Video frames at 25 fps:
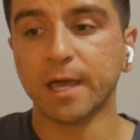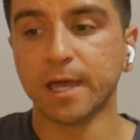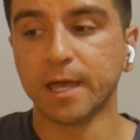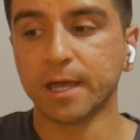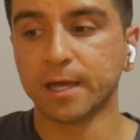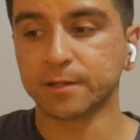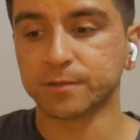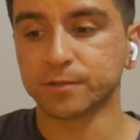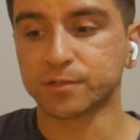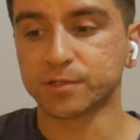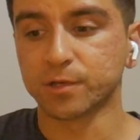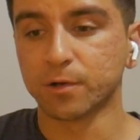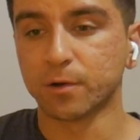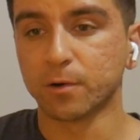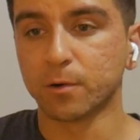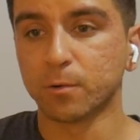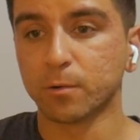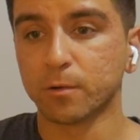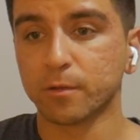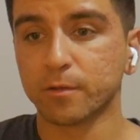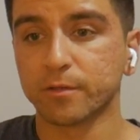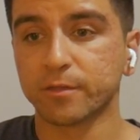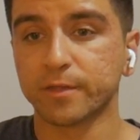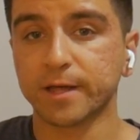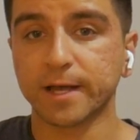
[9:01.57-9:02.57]
And
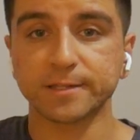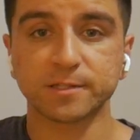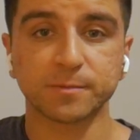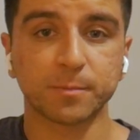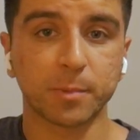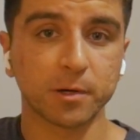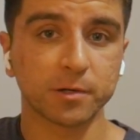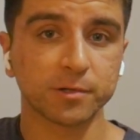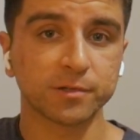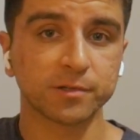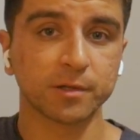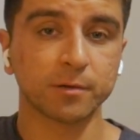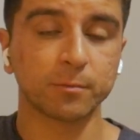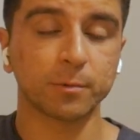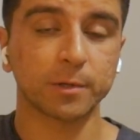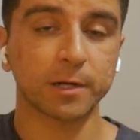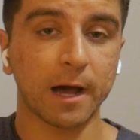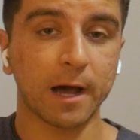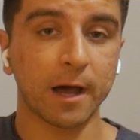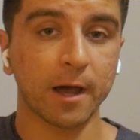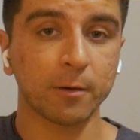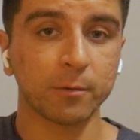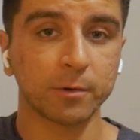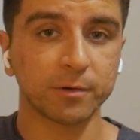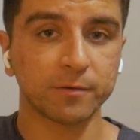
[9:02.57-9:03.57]
so that's personally
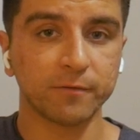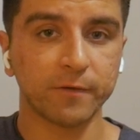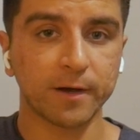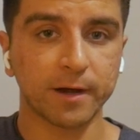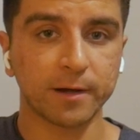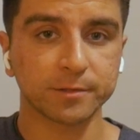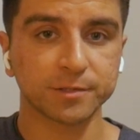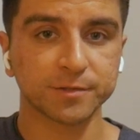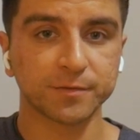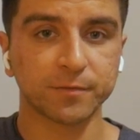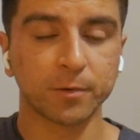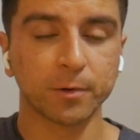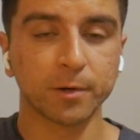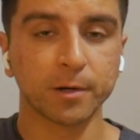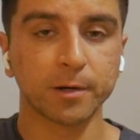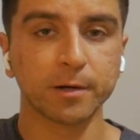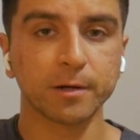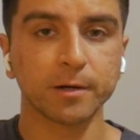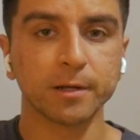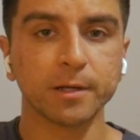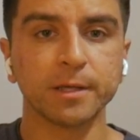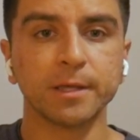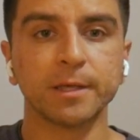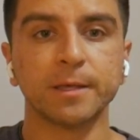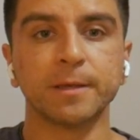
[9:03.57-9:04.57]
I would vouch
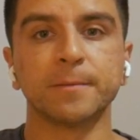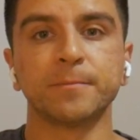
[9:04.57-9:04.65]
for.